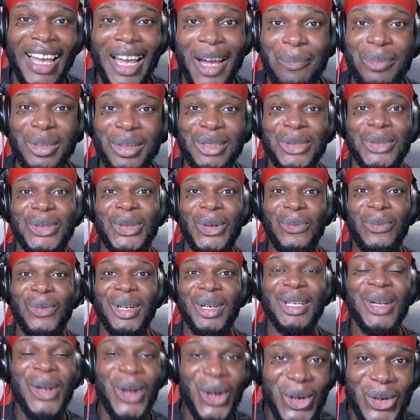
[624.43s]
happen to
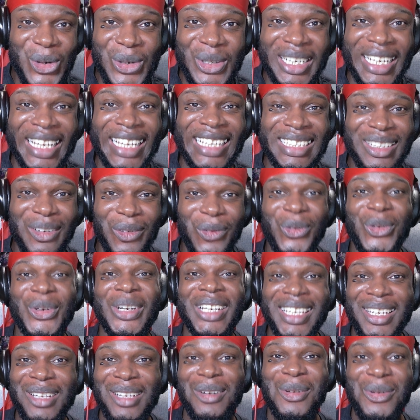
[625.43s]
someone who is a
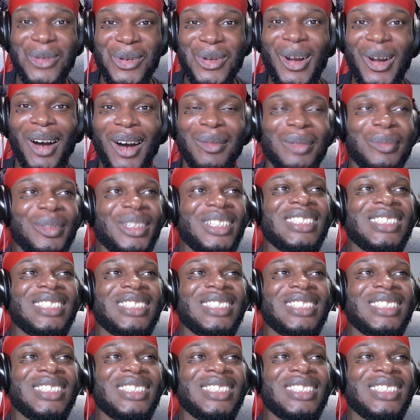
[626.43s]
freaking loot goblin,